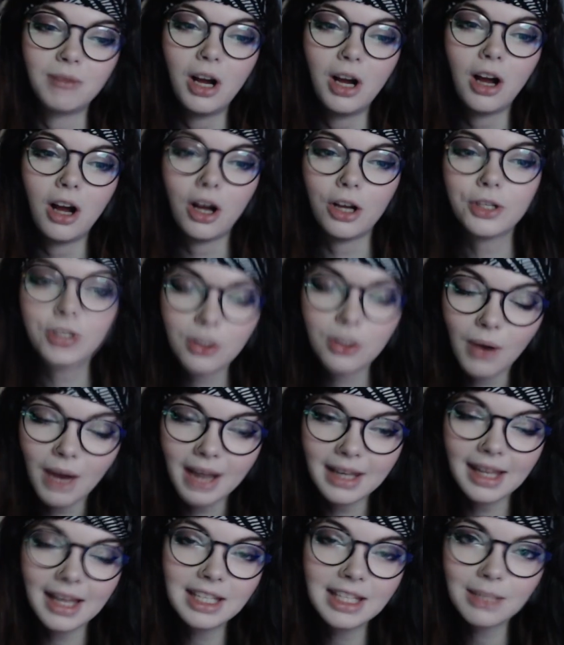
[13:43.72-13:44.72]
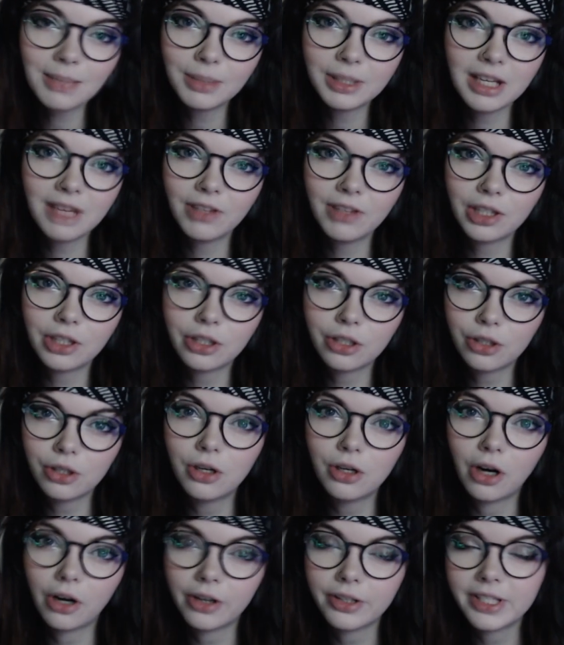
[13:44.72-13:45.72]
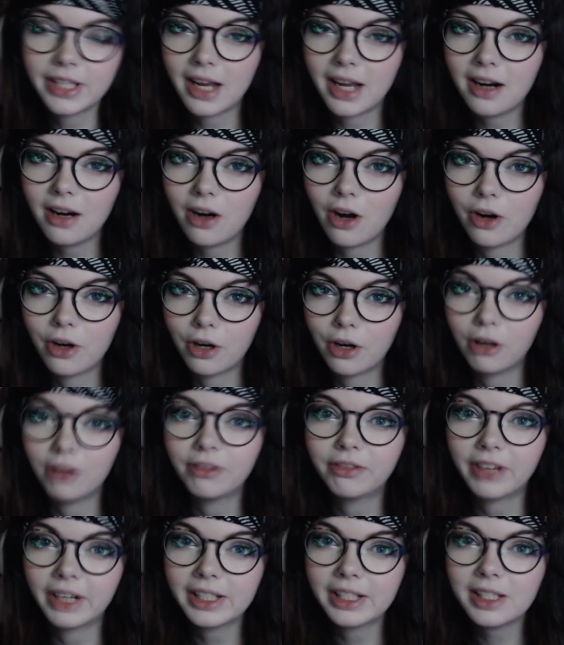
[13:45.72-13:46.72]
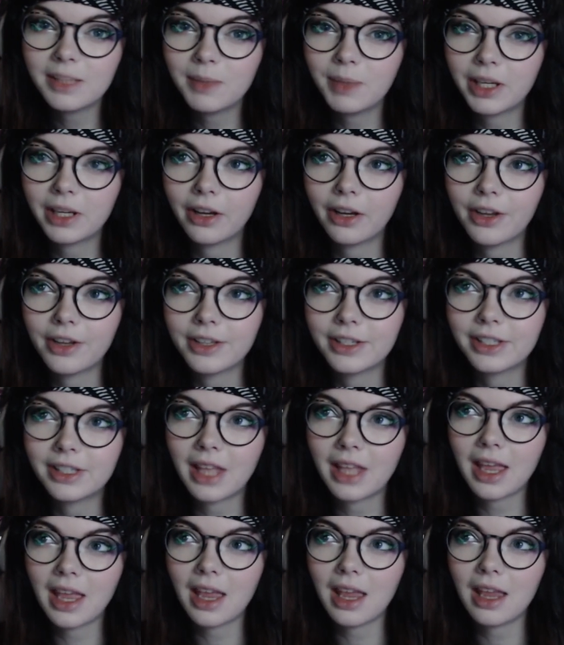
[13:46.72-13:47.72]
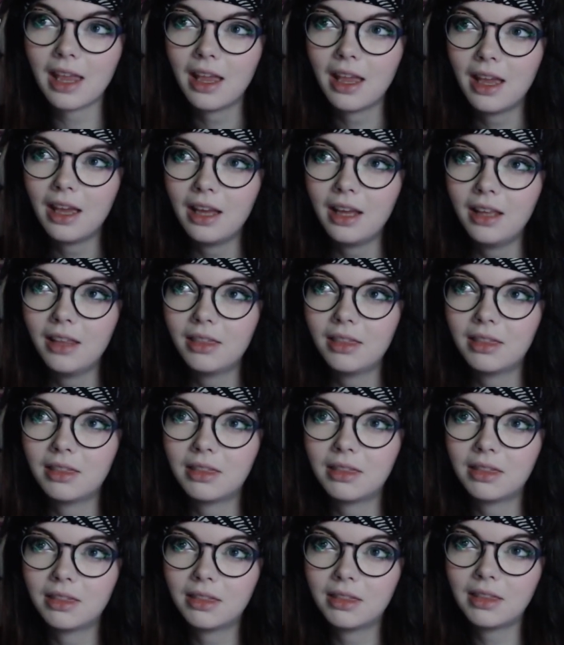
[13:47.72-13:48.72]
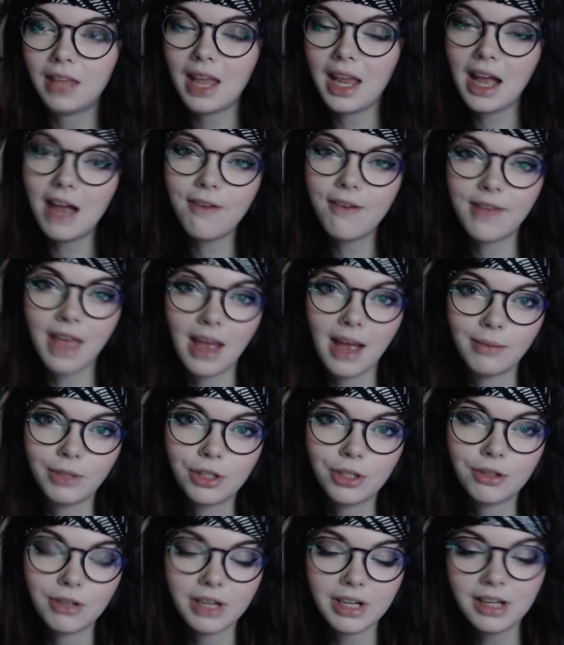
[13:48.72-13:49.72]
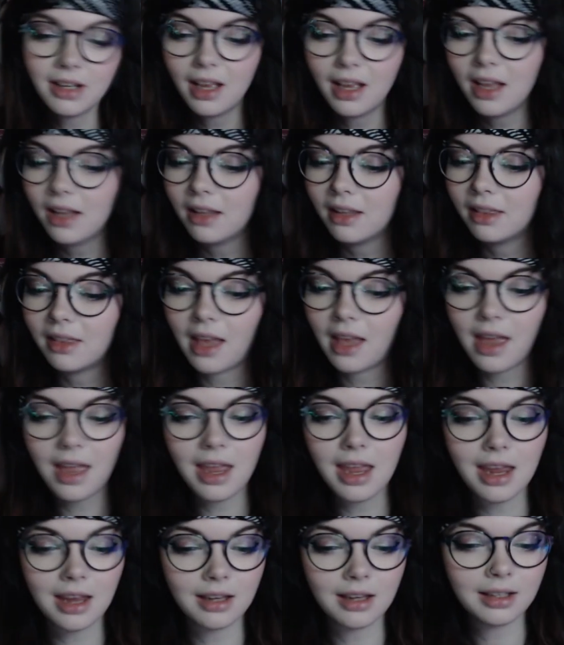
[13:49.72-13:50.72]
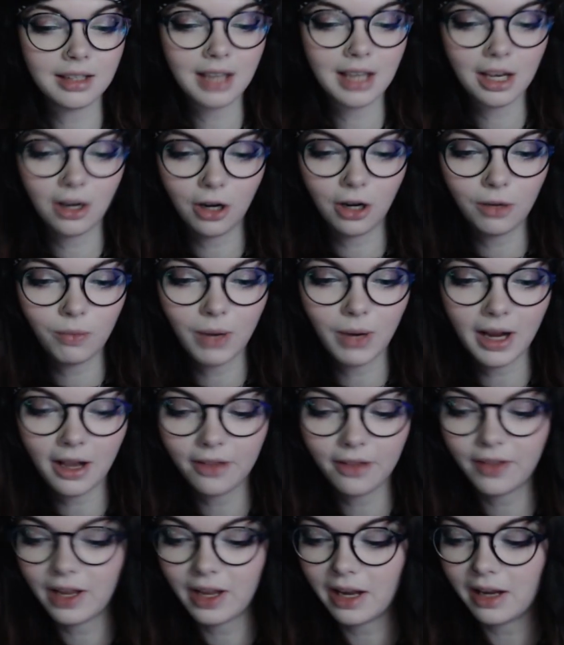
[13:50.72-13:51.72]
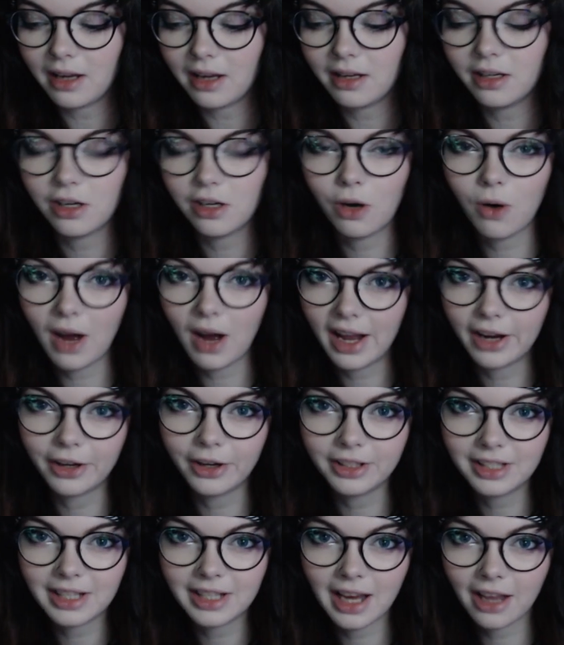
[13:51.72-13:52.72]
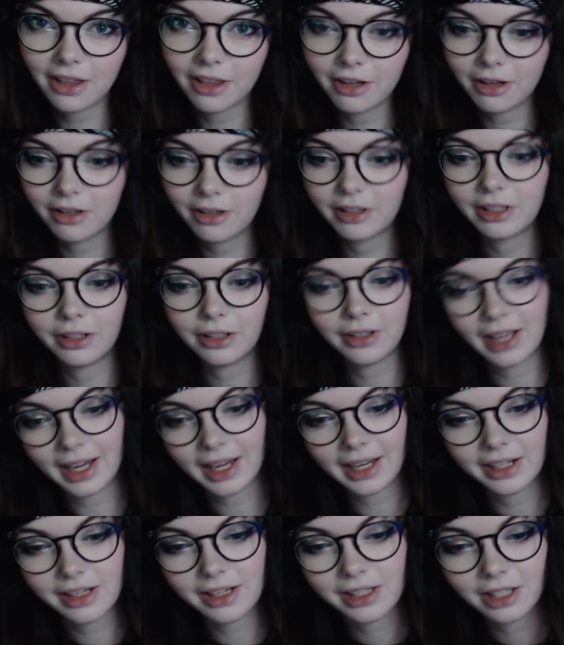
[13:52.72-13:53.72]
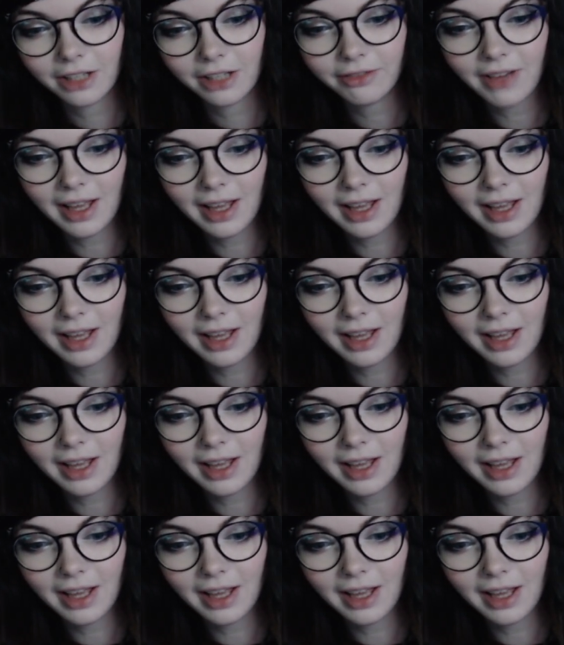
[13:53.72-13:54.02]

Also, I'd like to believe that the two girls there are girlfriends because they have chemistry. They get on well. They, you know, hang out together and all that kind of stuff.